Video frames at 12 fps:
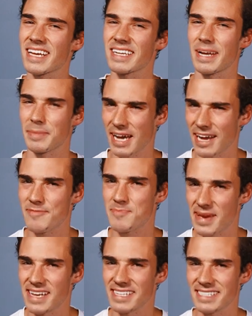it and I'm kind of
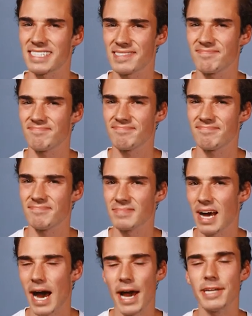pissed.
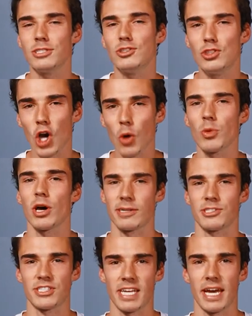I don't
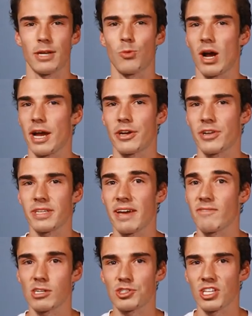understand why I couldn't
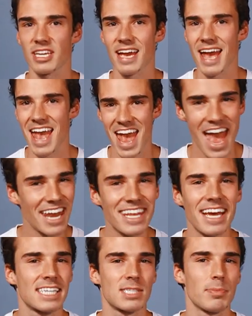get virtually
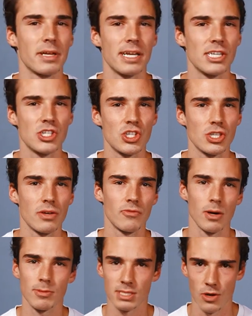any explanation of
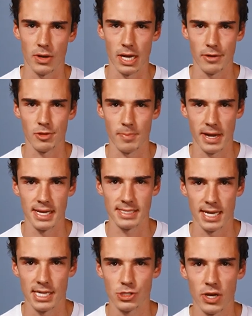what was going on with my
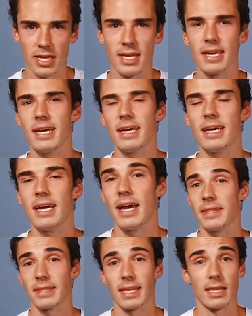SI joint
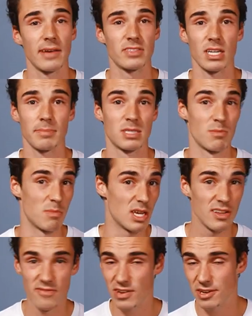and that they left it up to me
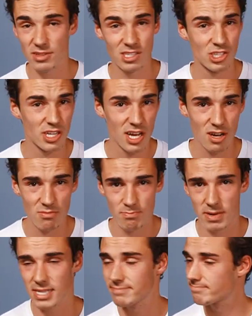to figure this shit
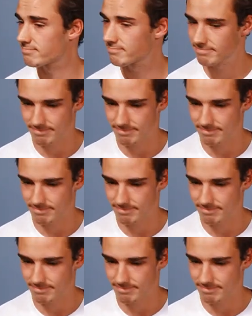out, but